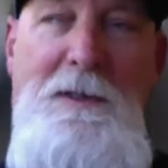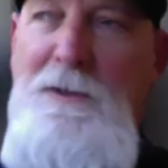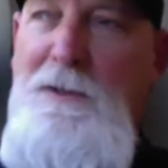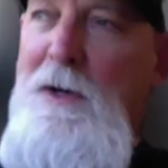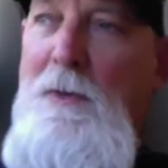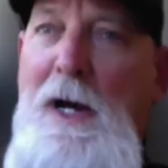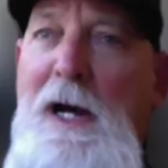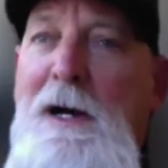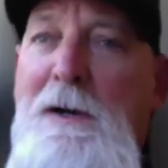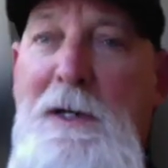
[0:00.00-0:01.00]
I go, "Oh,
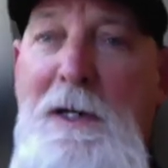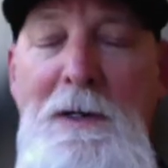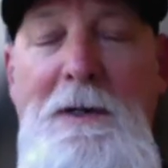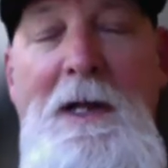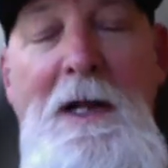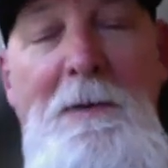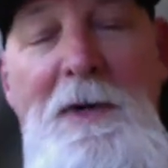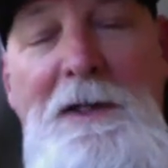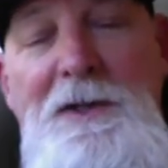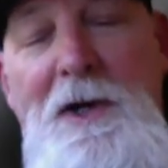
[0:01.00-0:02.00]
wow," you know.
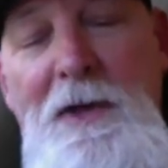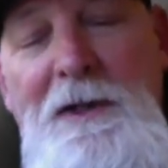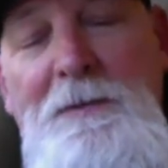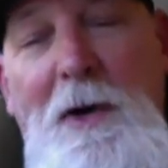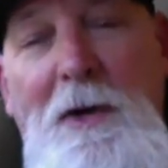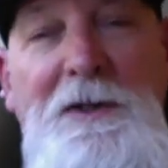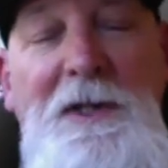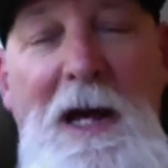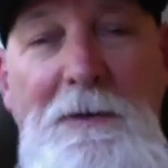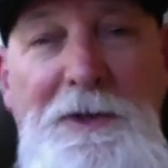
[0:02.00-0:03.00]
But so these
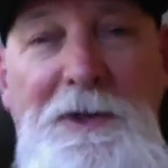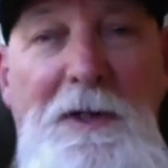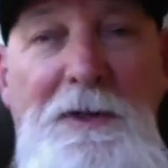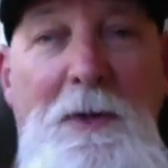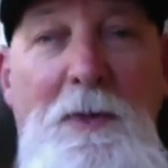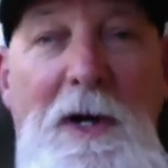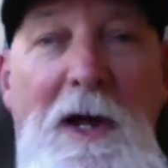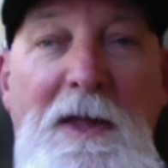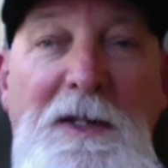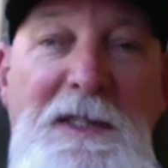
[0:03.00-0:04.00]
motorcycle shows that went
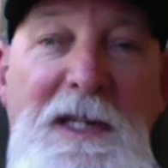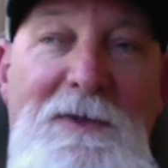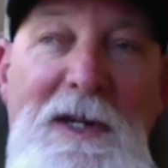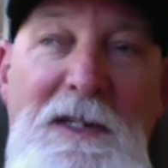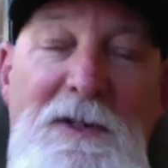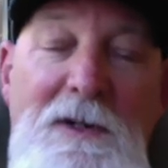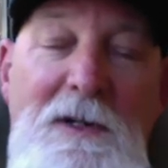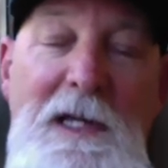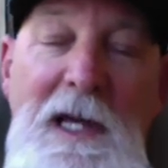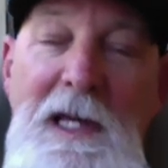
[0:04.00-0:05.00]
on in the 70s and
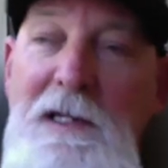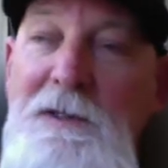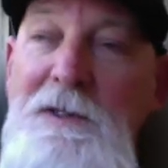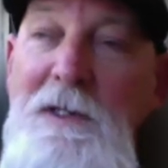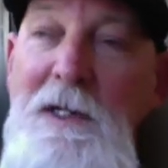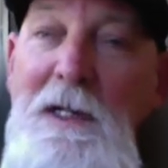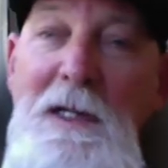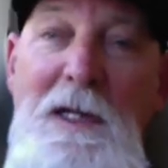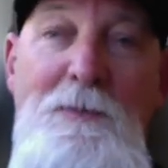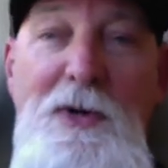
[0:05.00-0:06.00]
early 80s
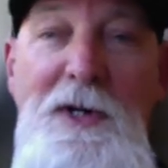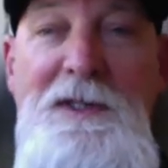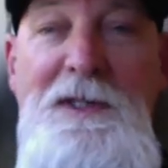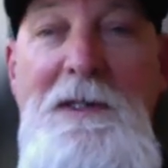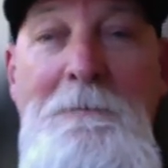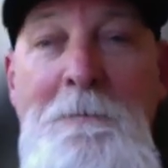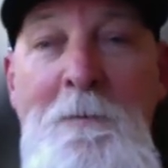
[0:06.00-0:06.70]
in prison,